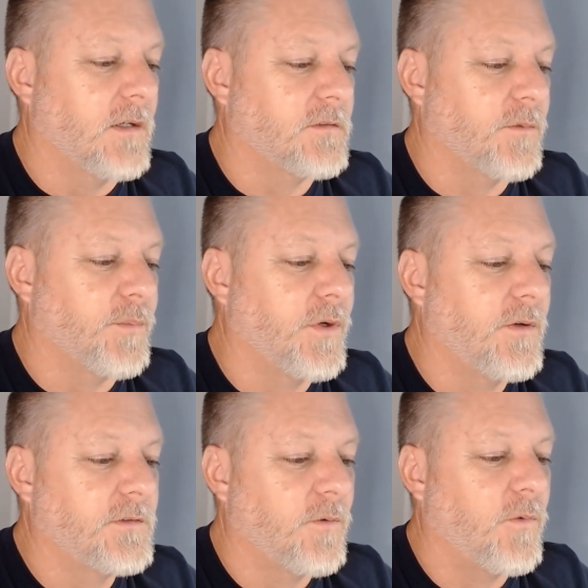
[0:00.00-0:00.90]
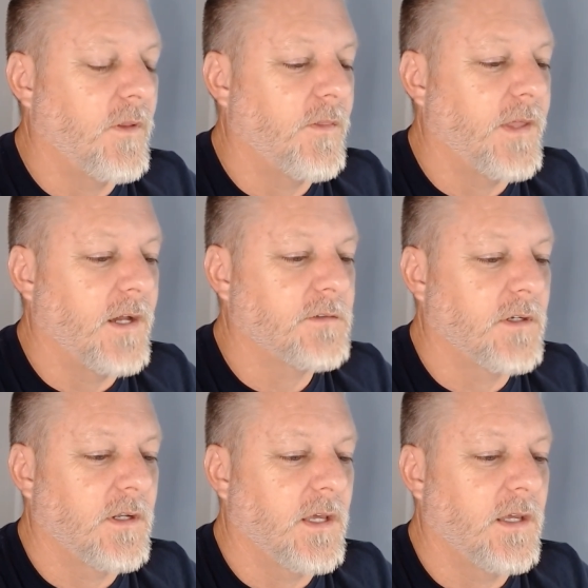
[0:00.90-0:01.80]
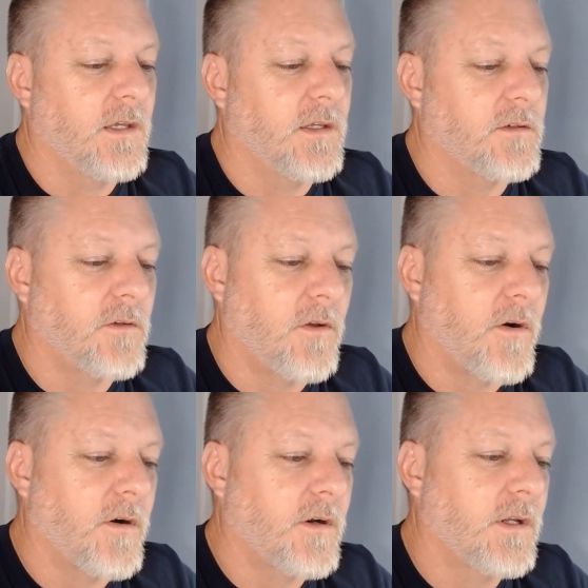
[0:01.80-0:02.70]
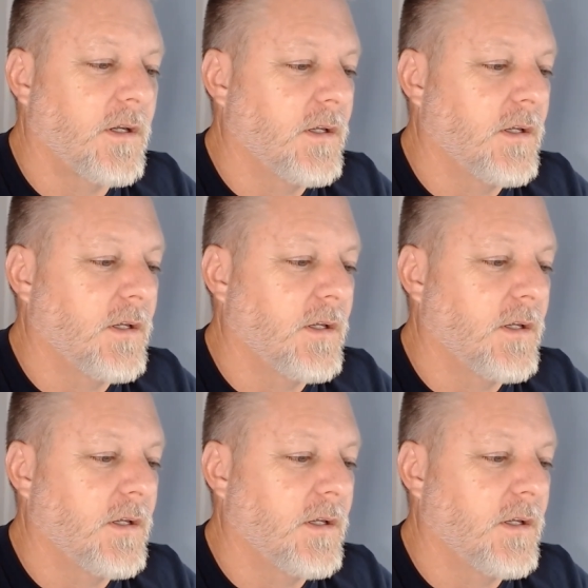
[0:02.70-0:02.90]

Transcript: Cebu is at 1,000 a day, and Clark